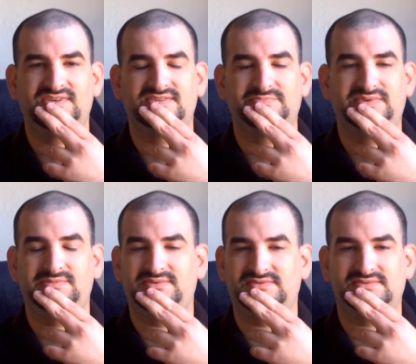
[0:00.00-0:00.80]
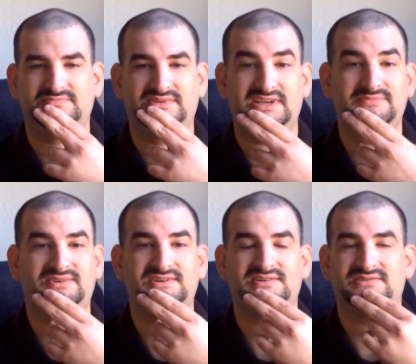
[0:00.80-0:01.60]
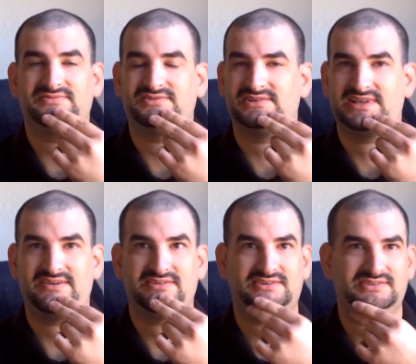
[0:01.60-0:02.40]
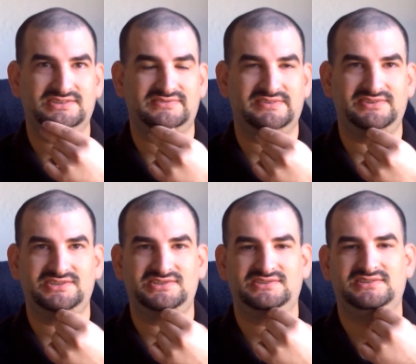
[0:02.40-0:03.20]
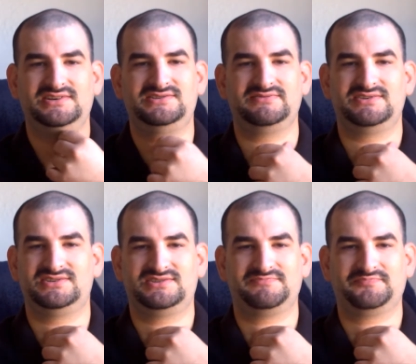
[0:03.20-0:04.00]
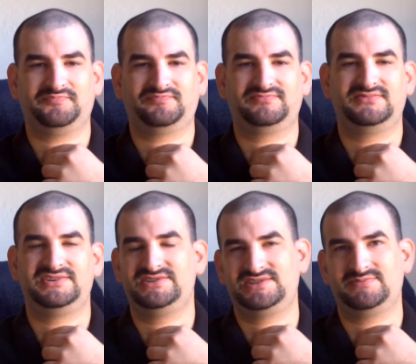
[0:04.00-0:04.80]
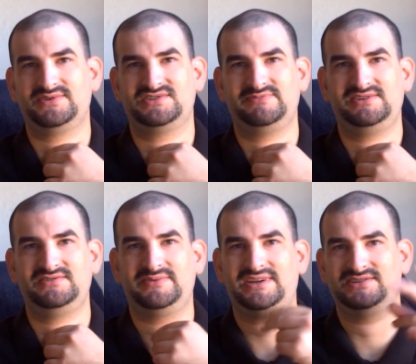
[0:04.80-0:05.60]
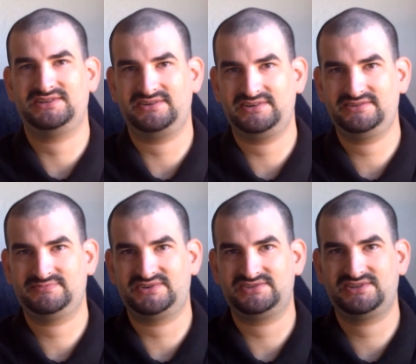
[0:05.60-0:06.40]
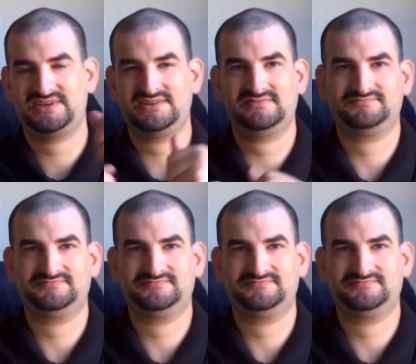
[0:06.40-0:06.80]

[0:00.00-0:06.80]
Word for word: the people blame her for allowing all these refugees in the country, which is supposed to be humanitarian per se.